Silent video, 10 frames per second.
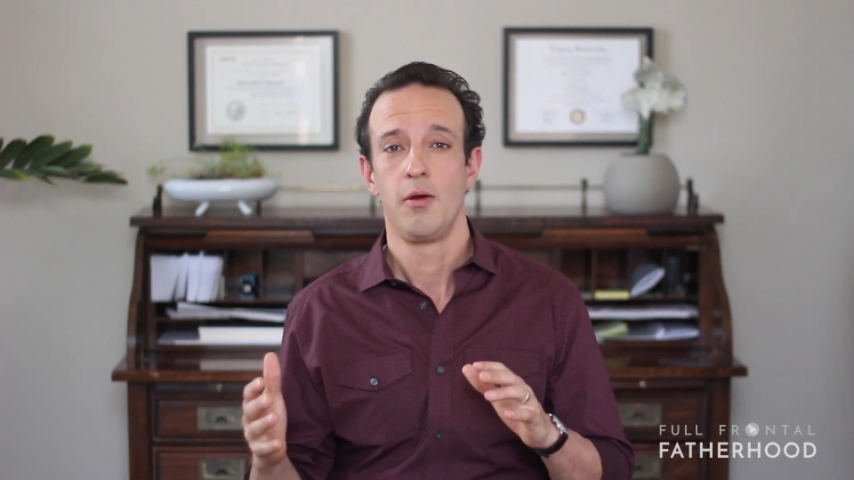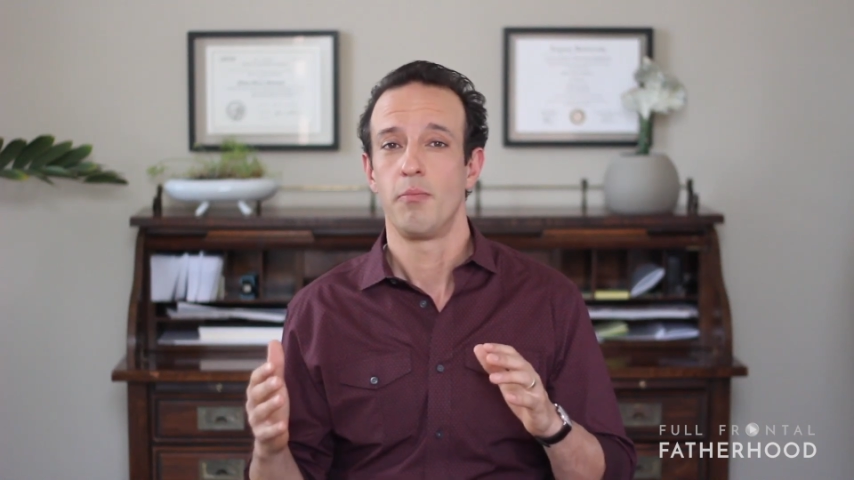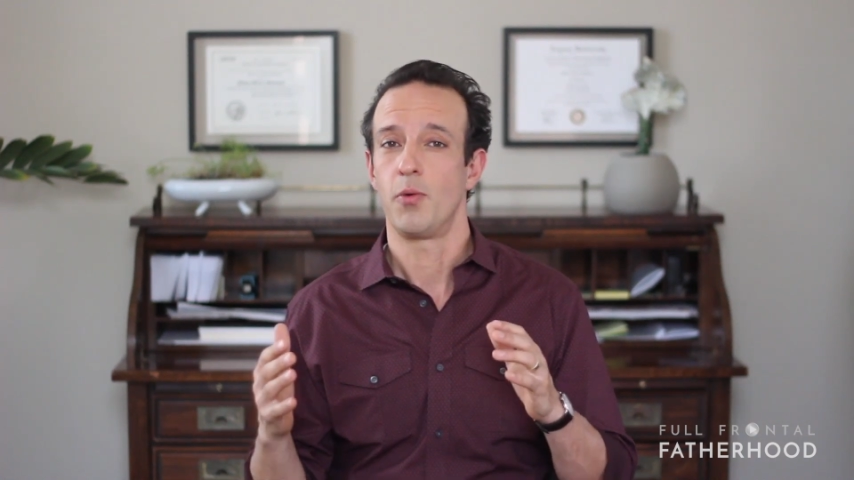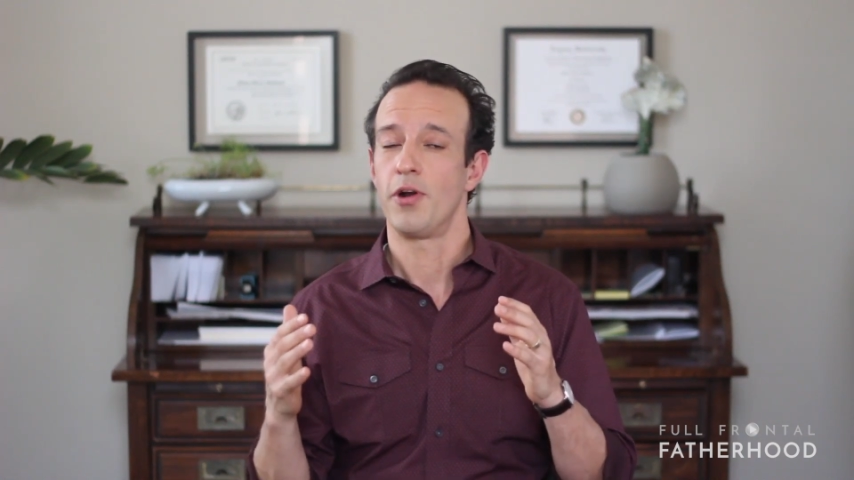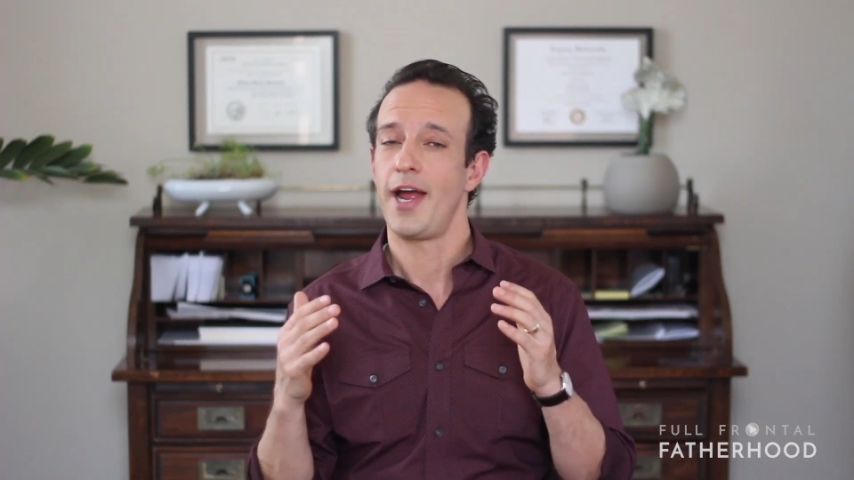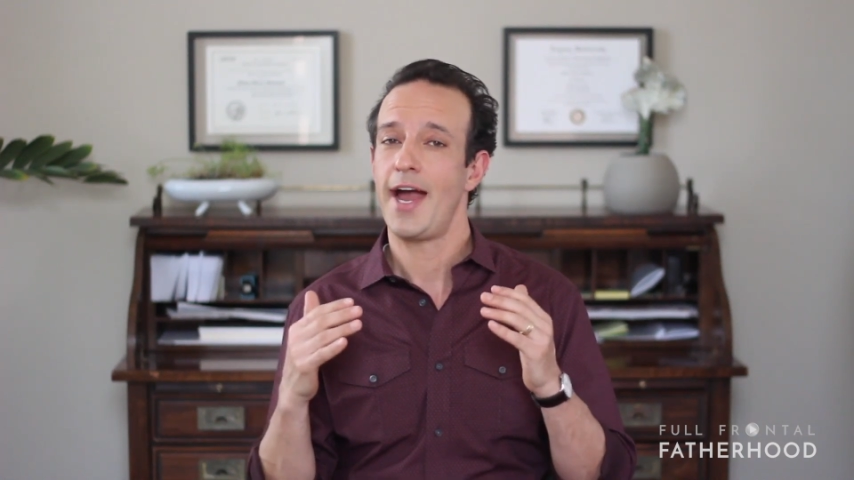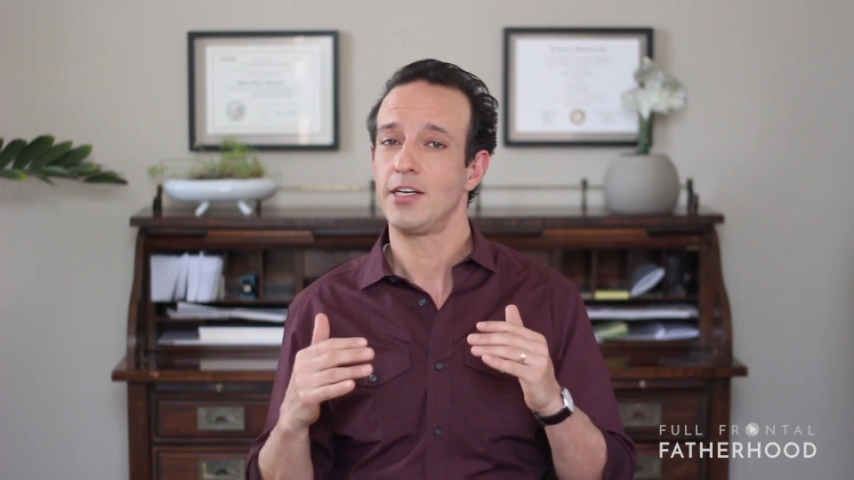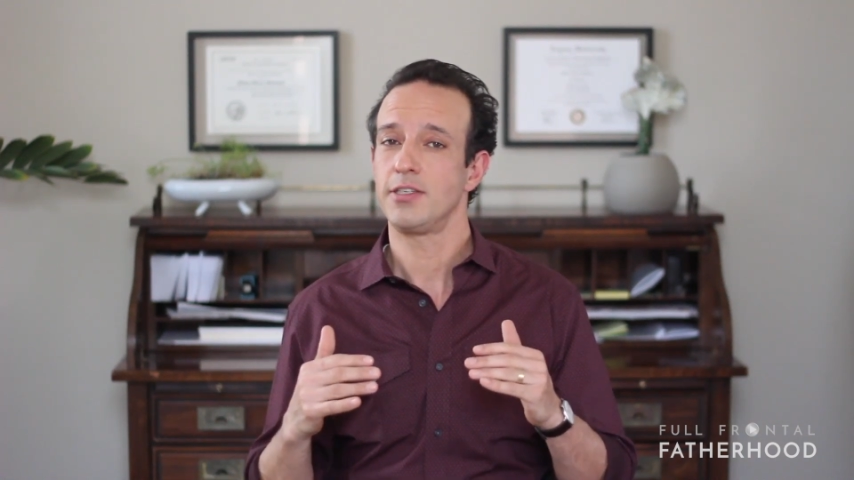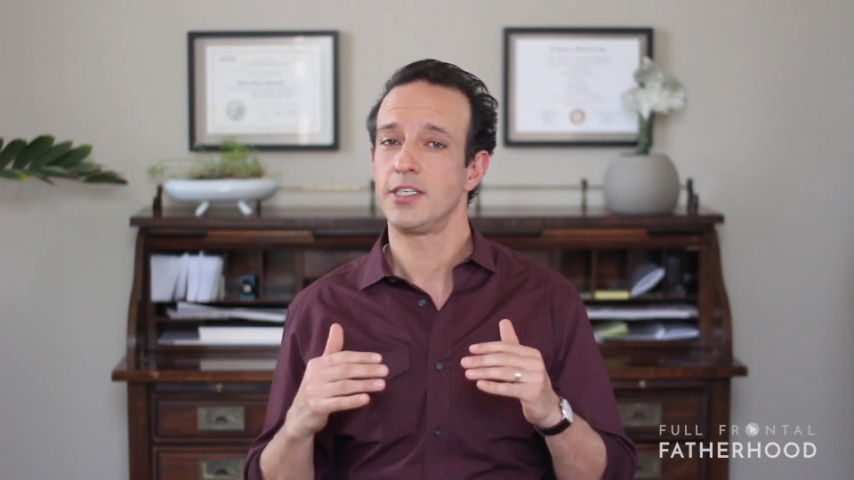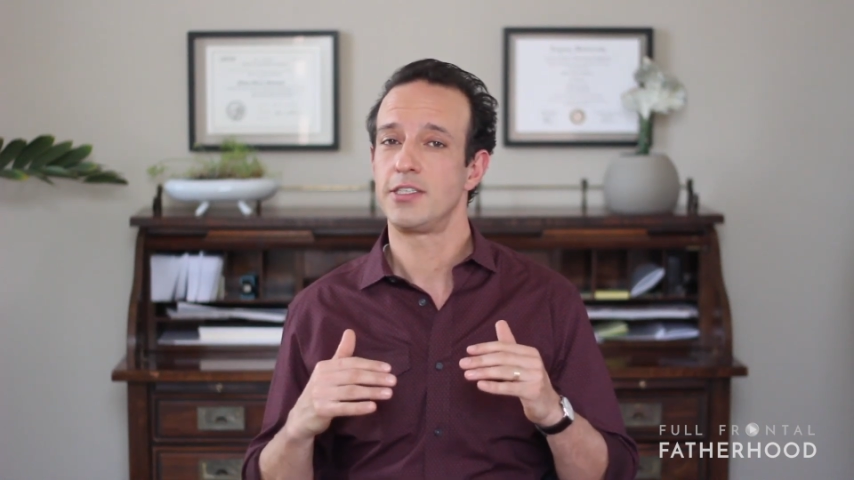but we're
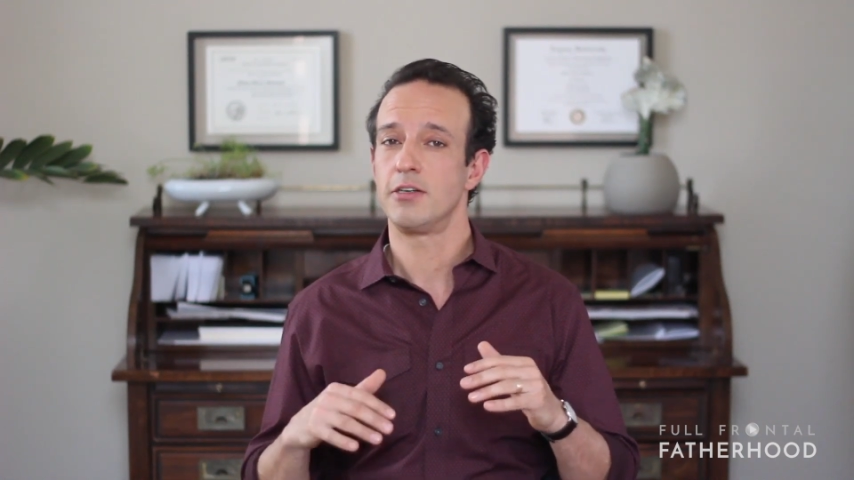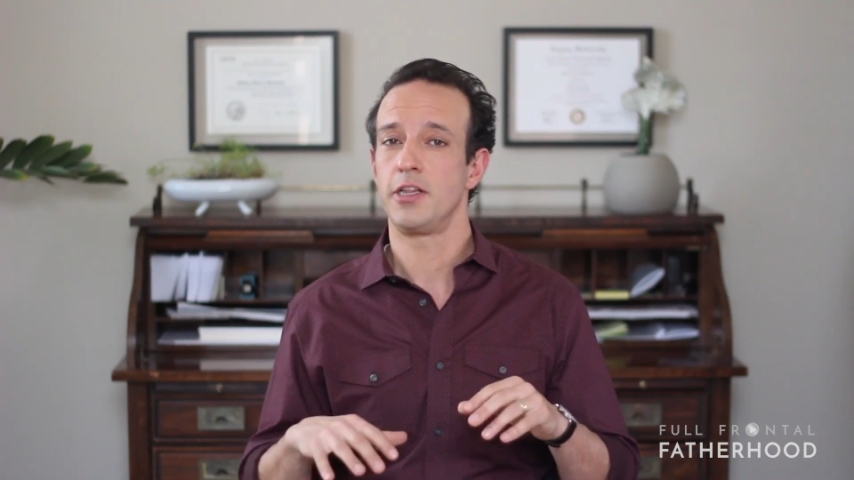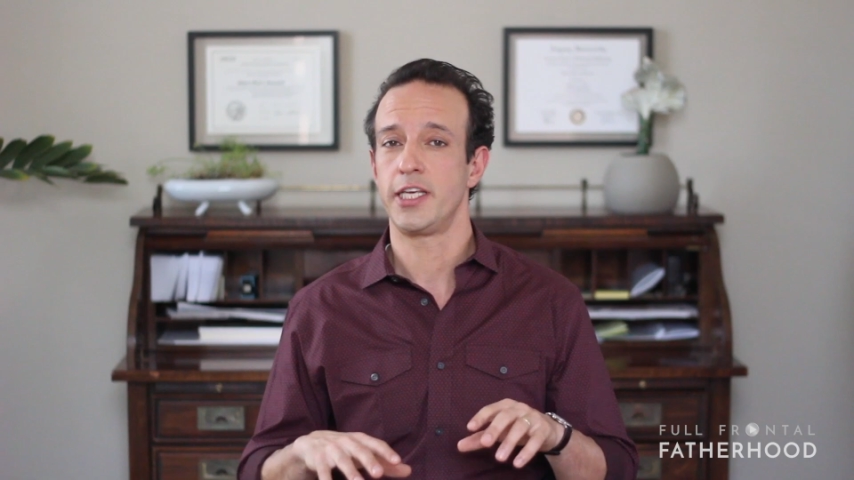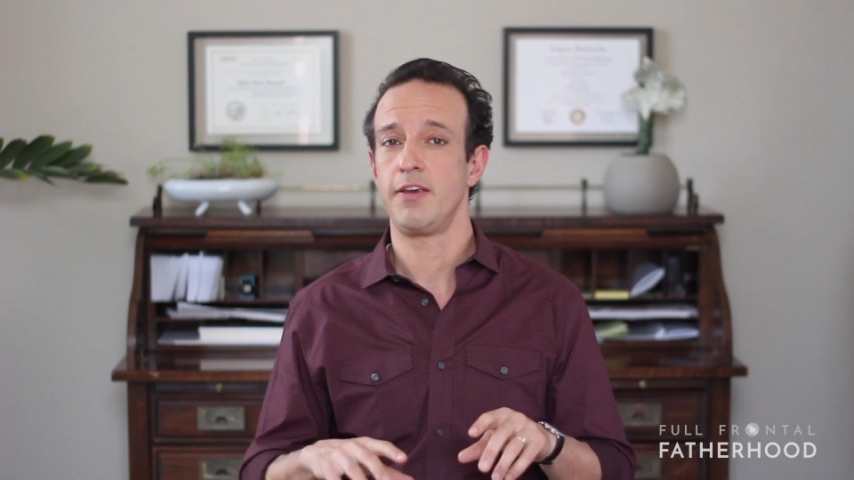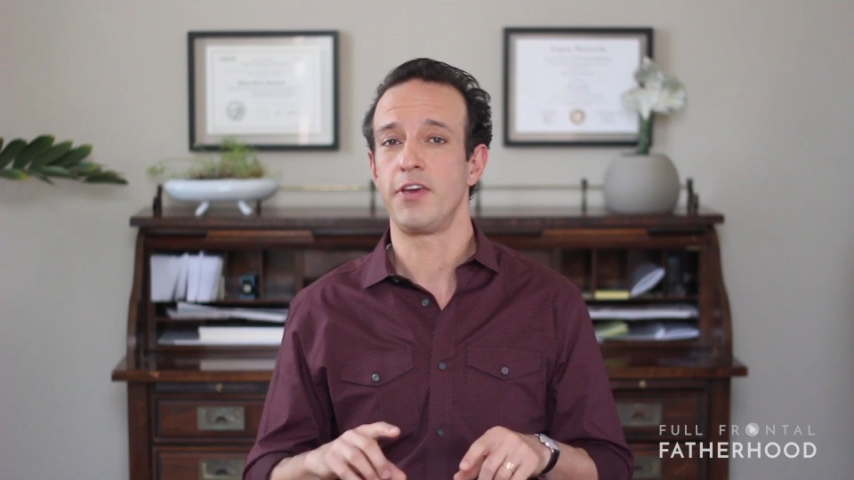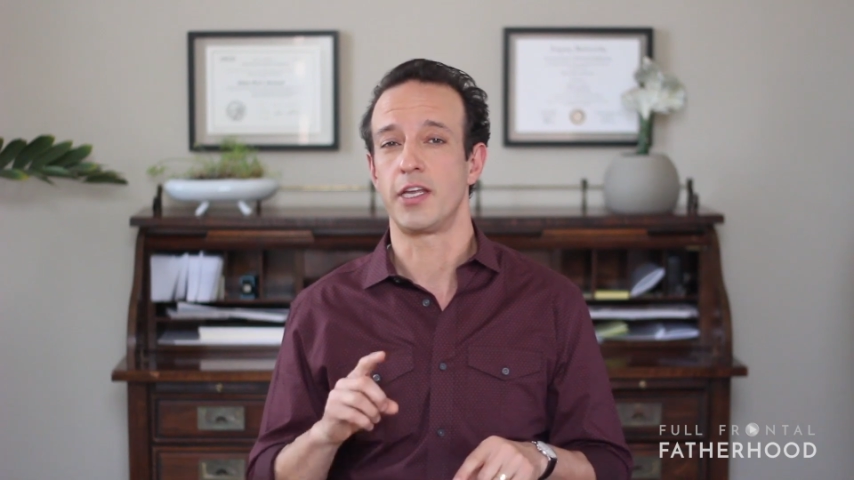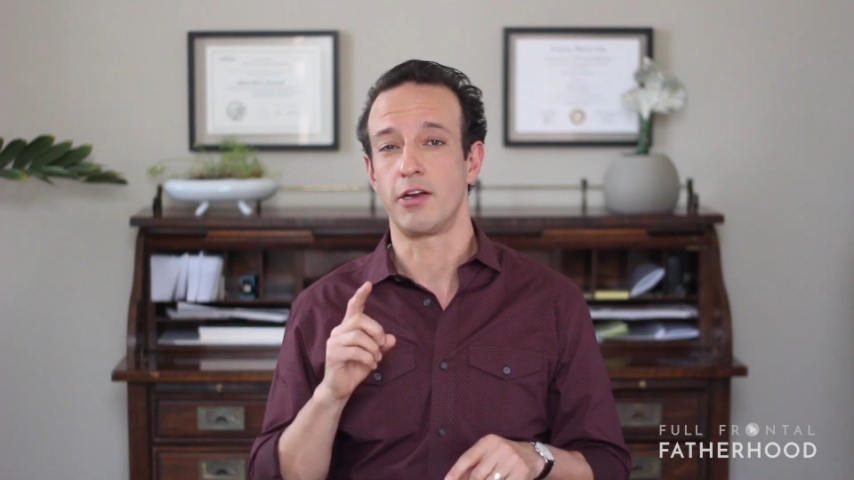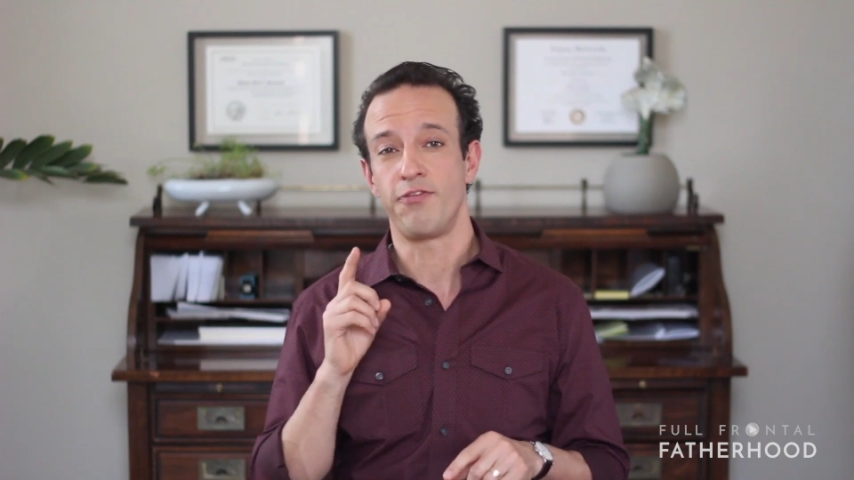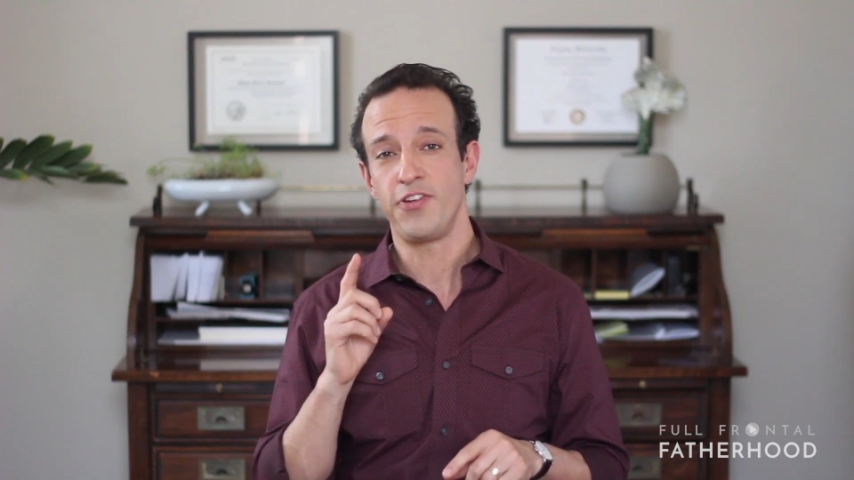actually still leaving a